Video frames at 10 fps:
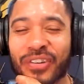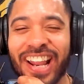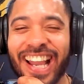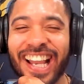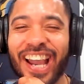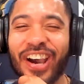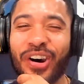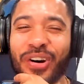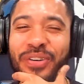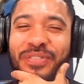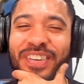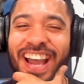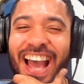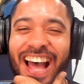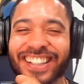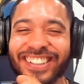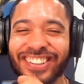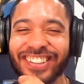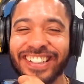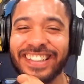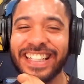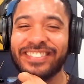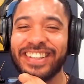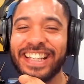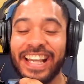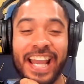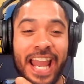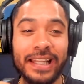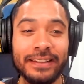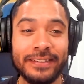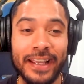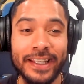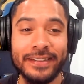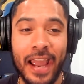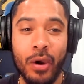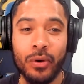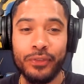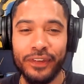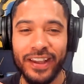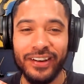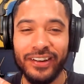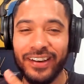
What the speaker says: when I got home, I looked on the TV and the second tower fell.